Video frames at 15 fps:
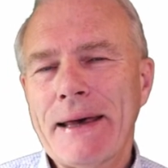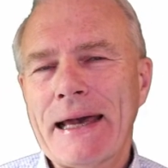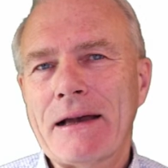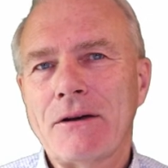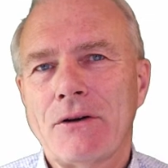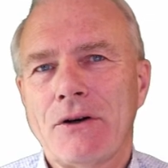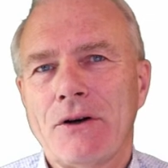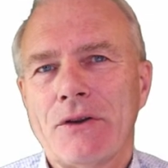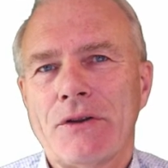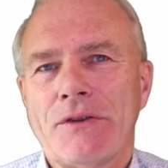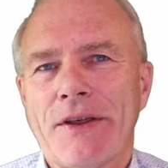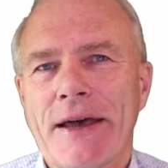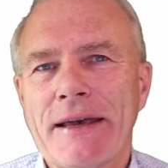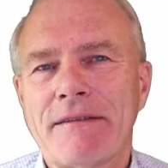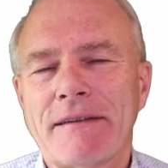back on
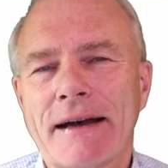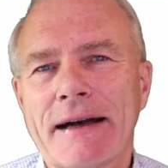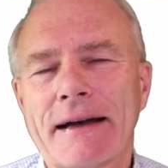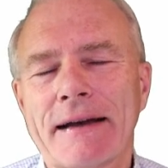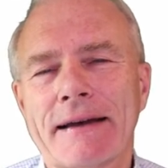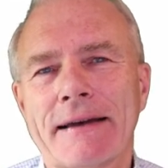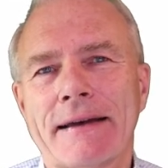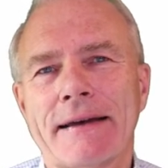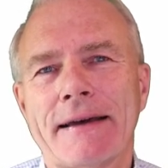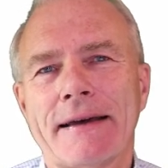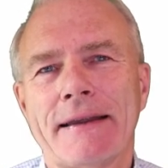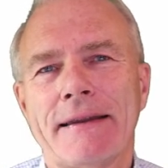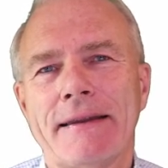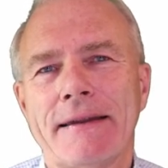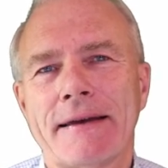data
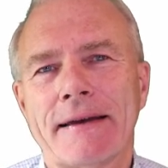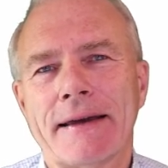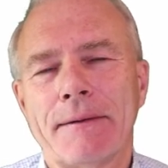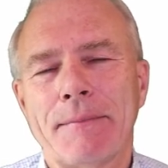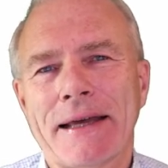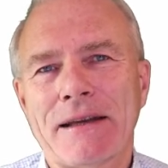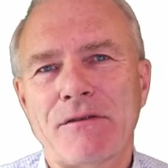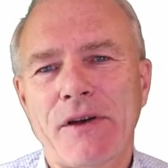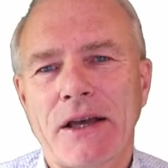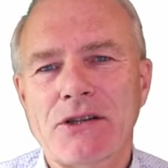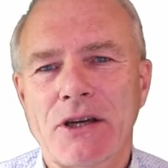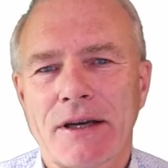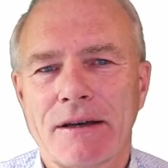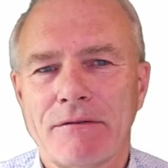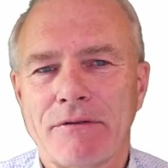in
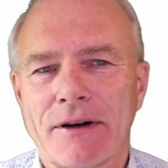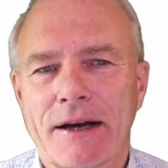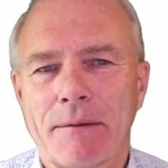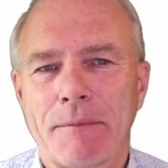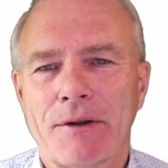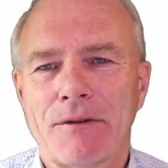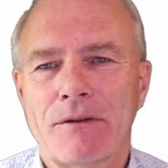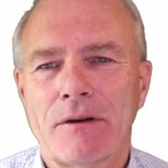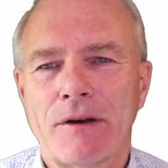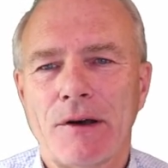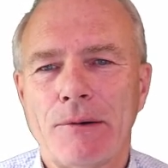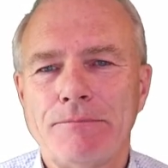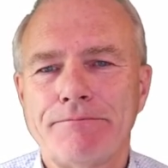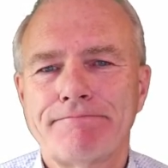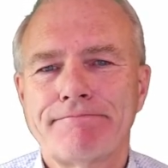manufacturing environment.
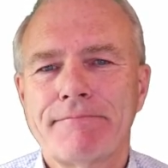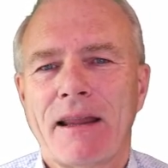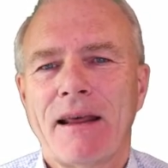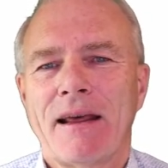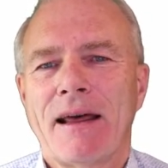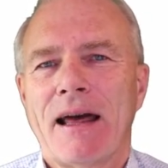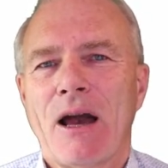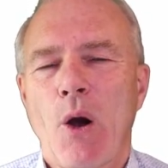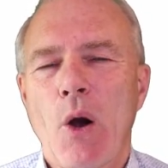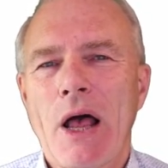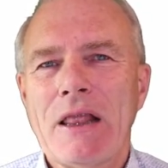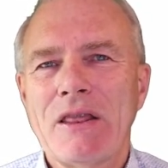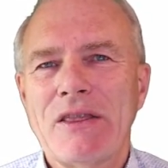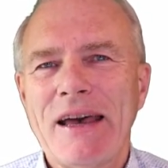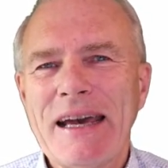
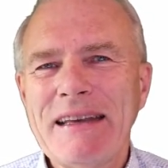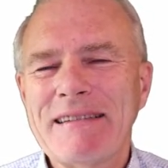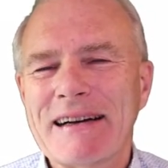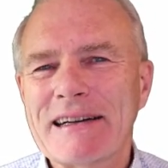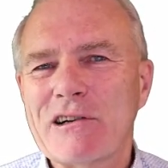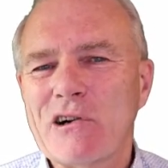Well, data